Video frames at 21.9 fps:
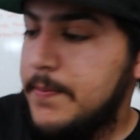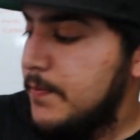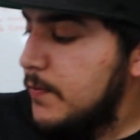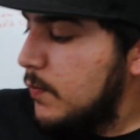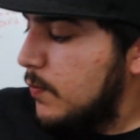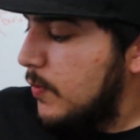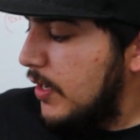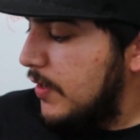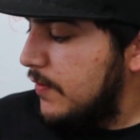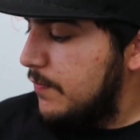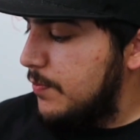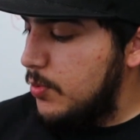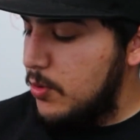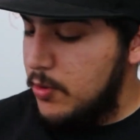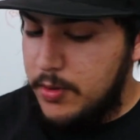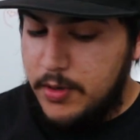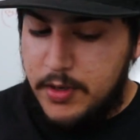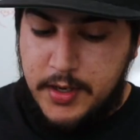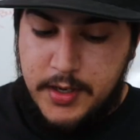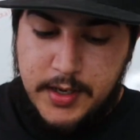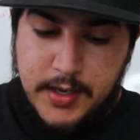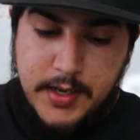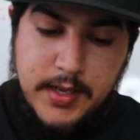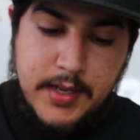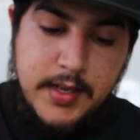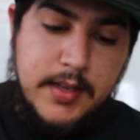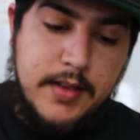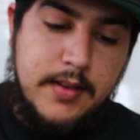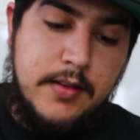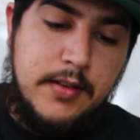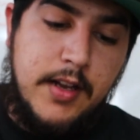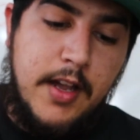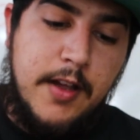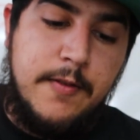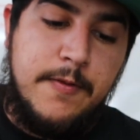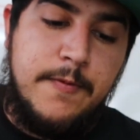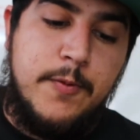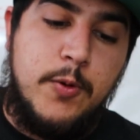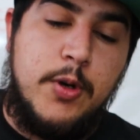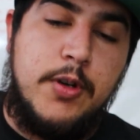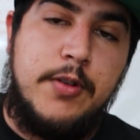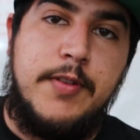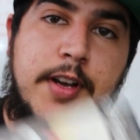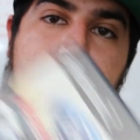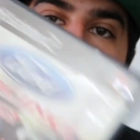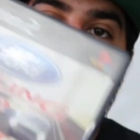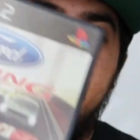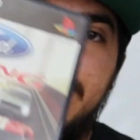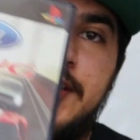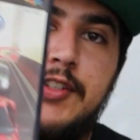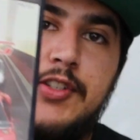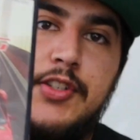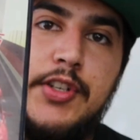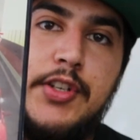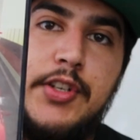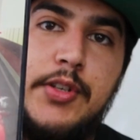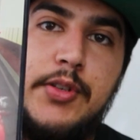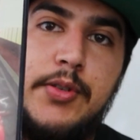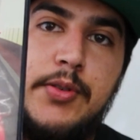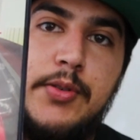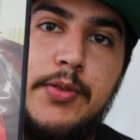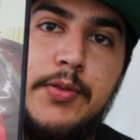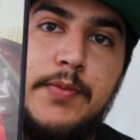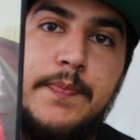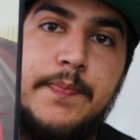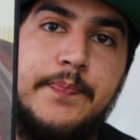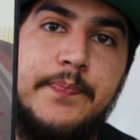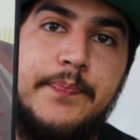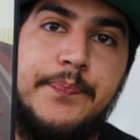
Waveboard. We got Ford Racing 2.